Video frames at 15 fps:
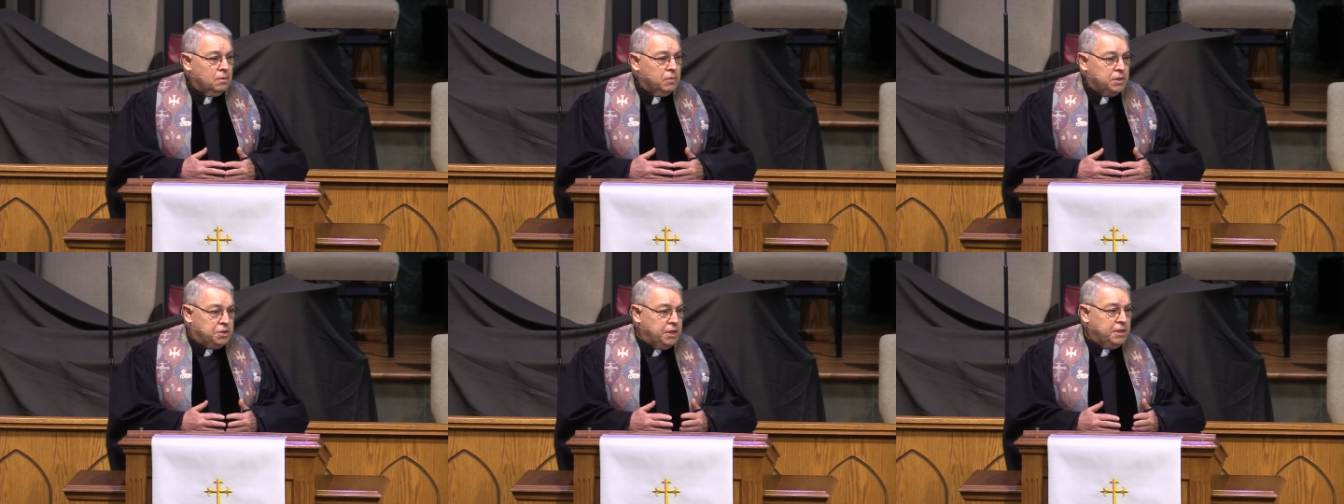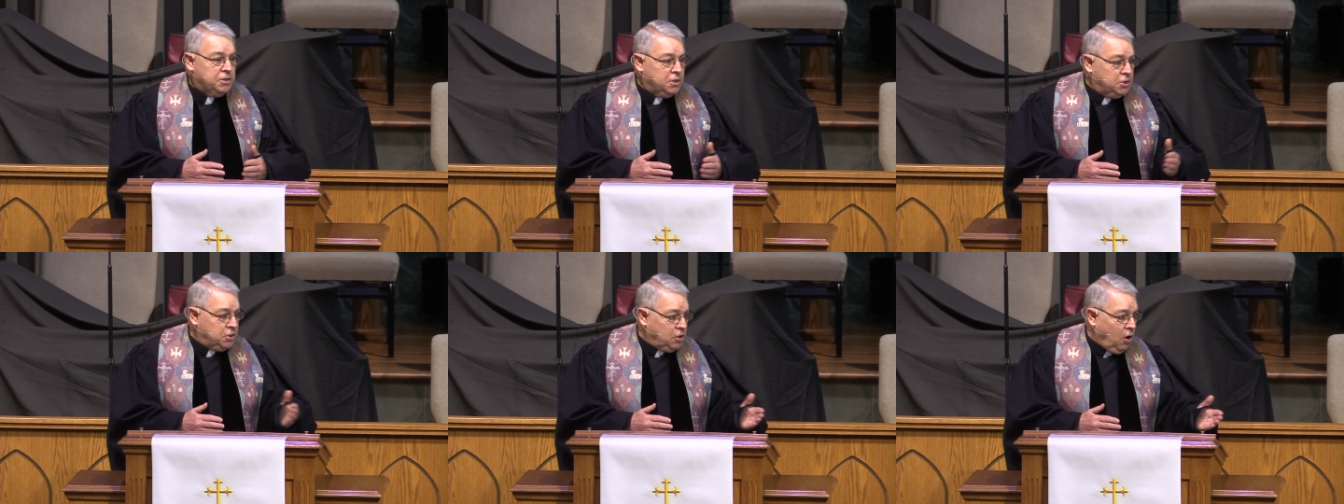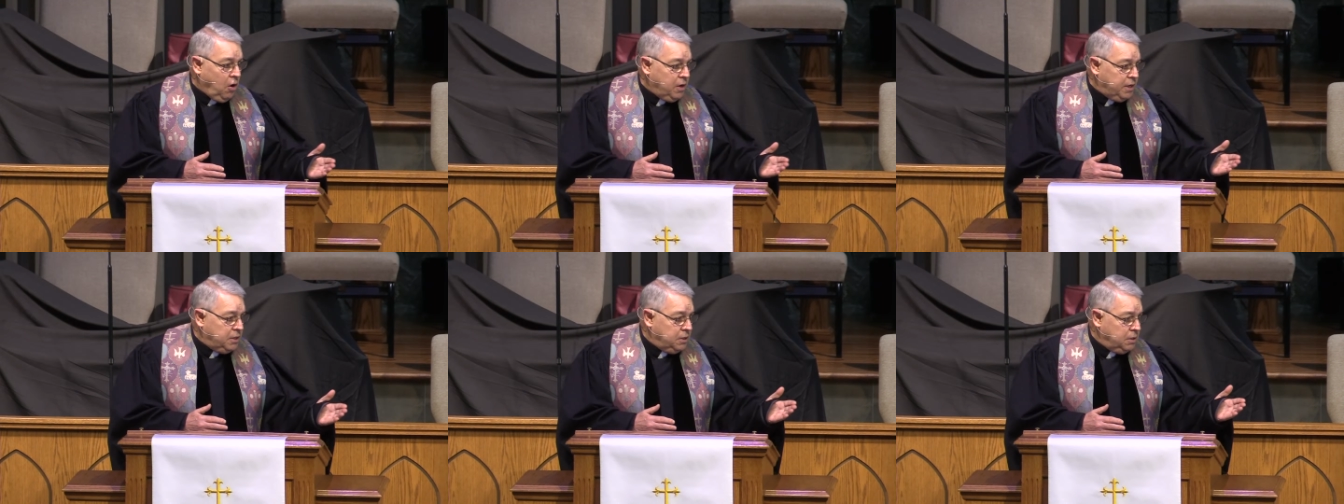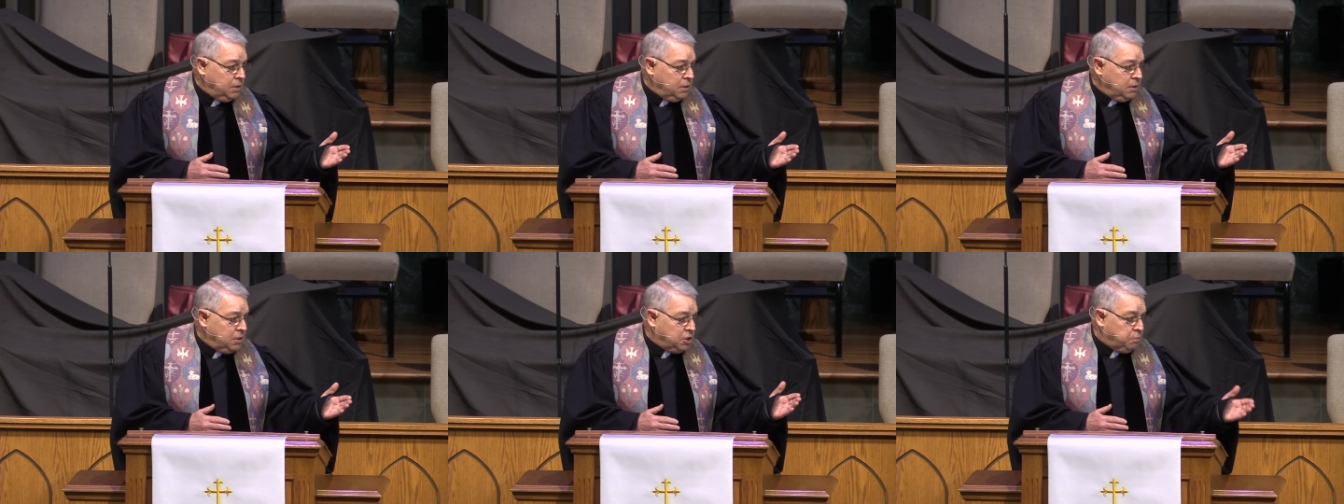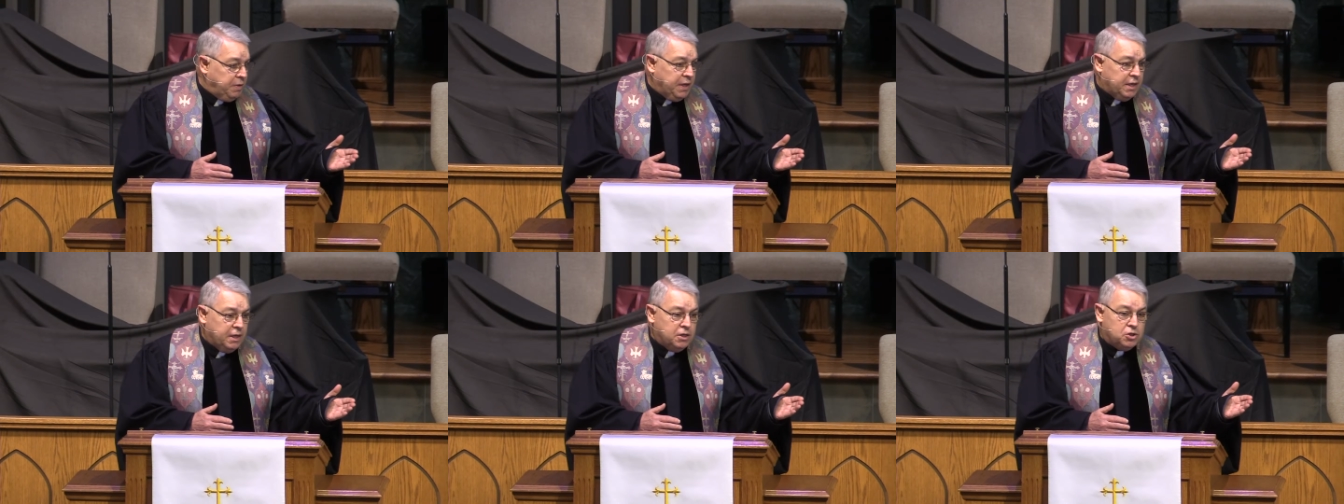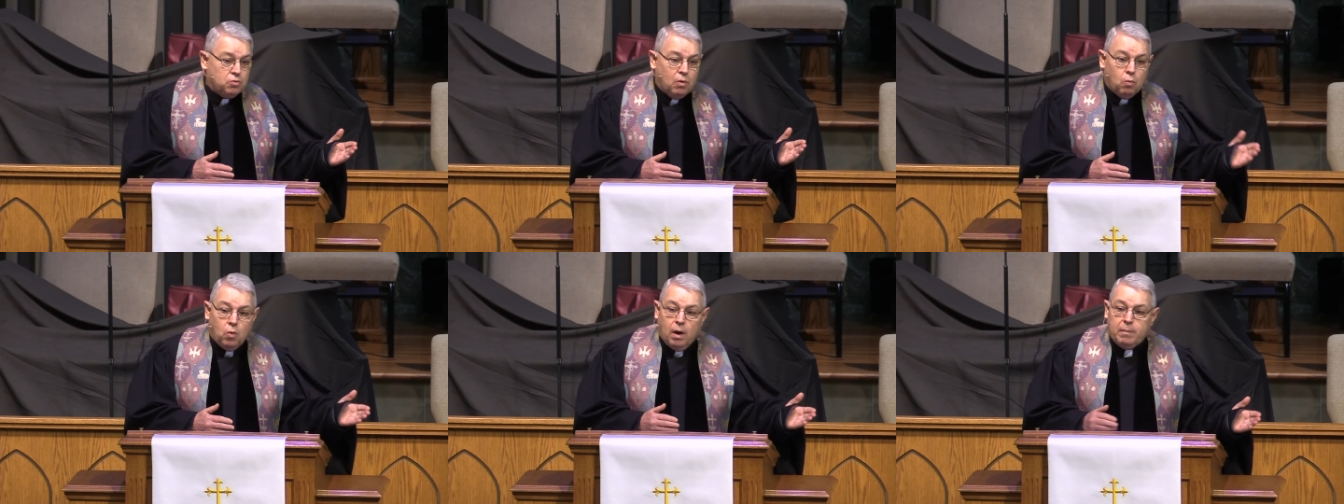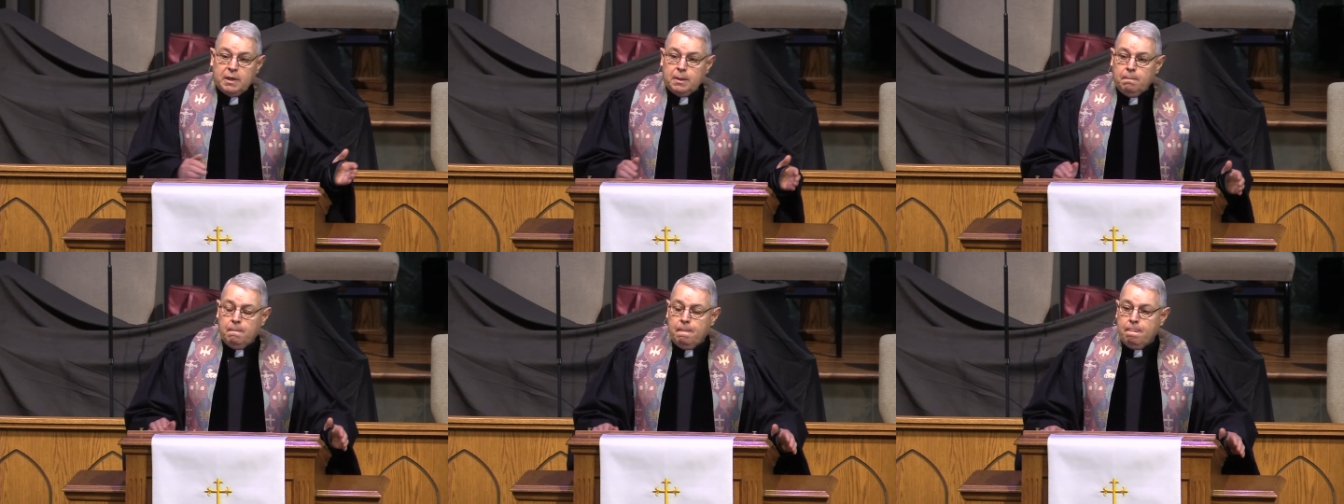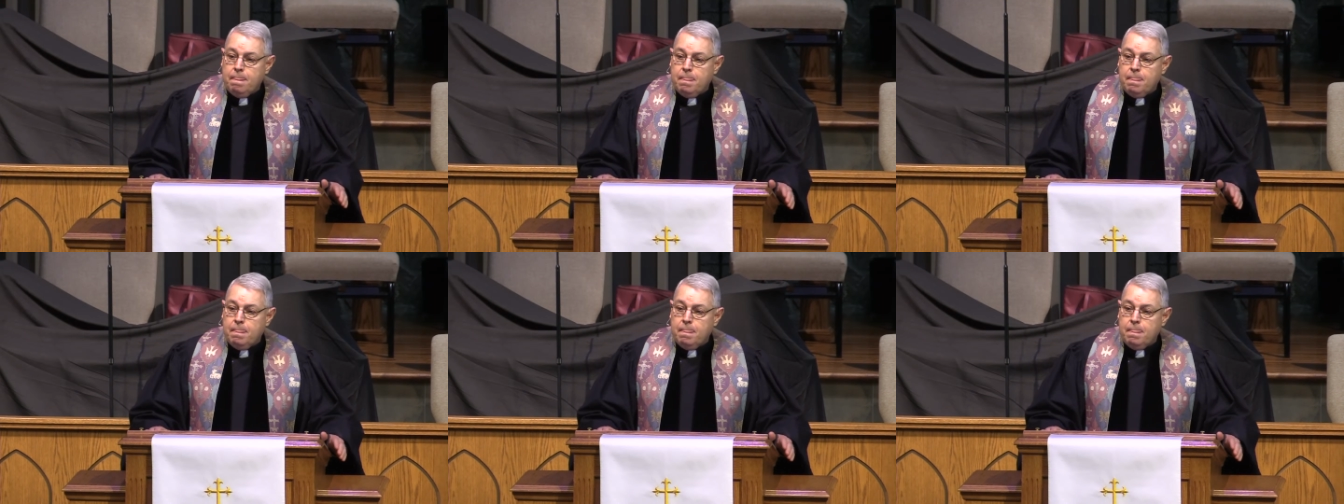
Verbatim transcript: when Jesus started speaking to a woman